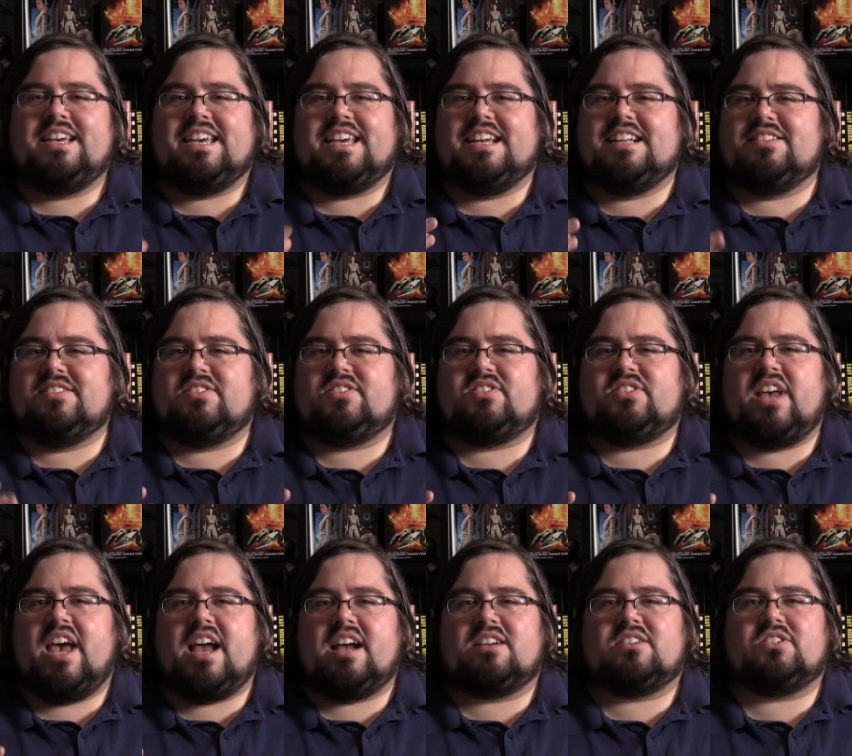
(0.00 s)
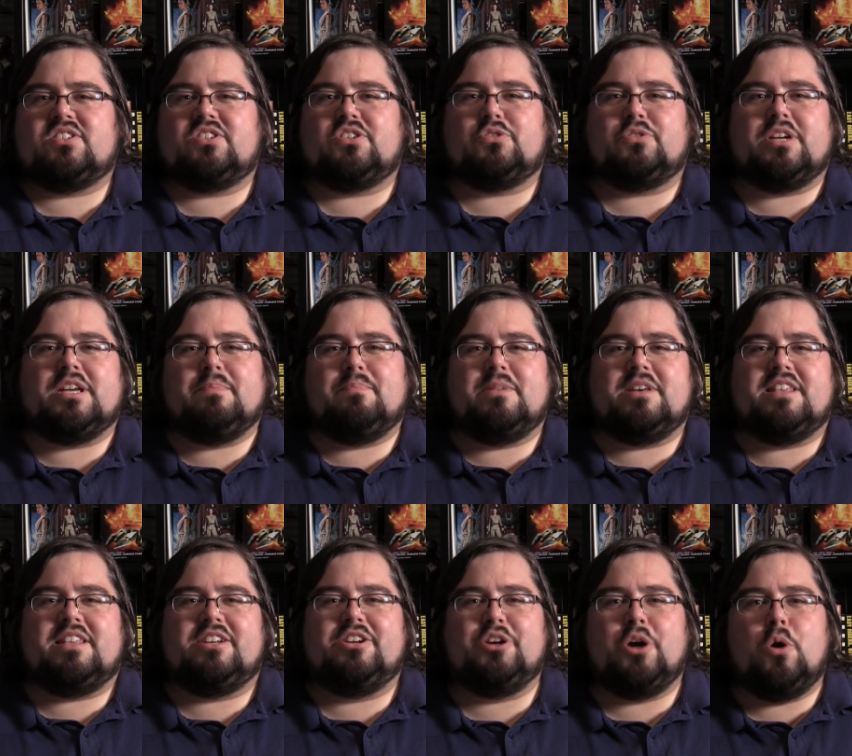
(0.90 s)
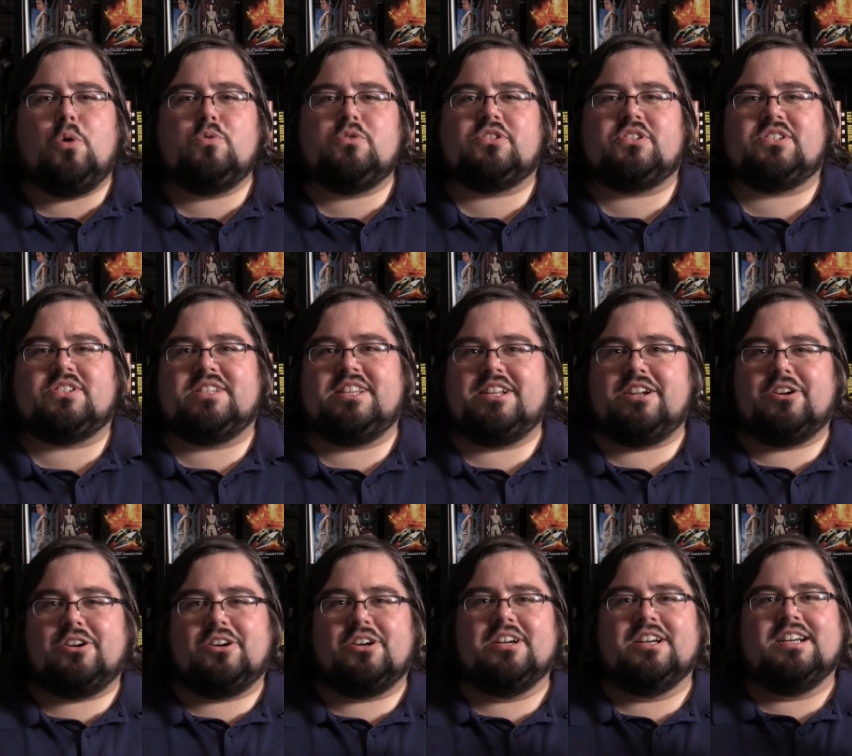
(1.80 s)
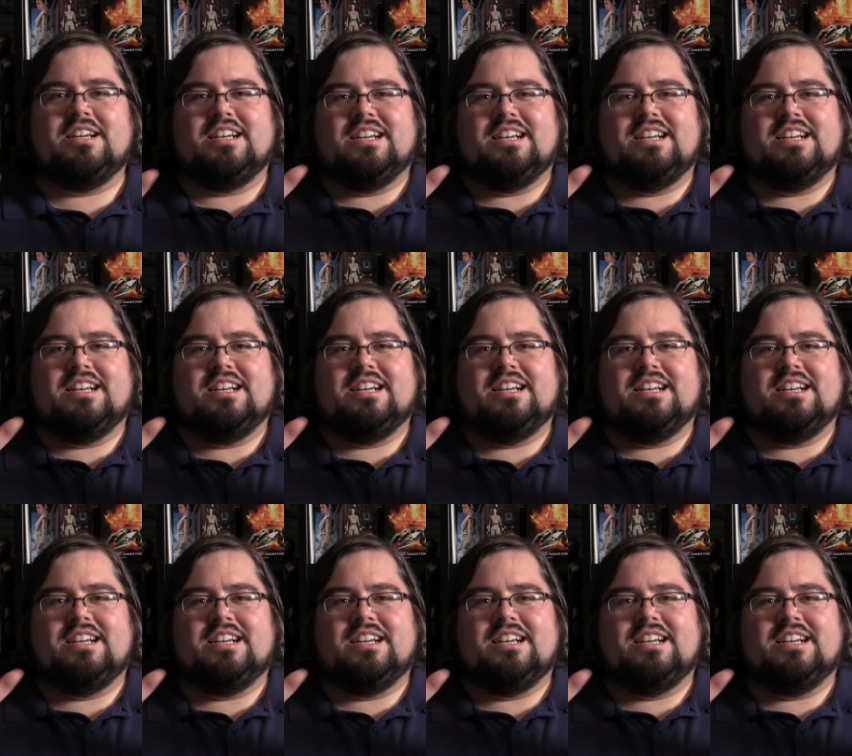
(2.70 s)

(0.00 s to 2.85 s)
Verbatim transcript: insects, creepy ghosts that are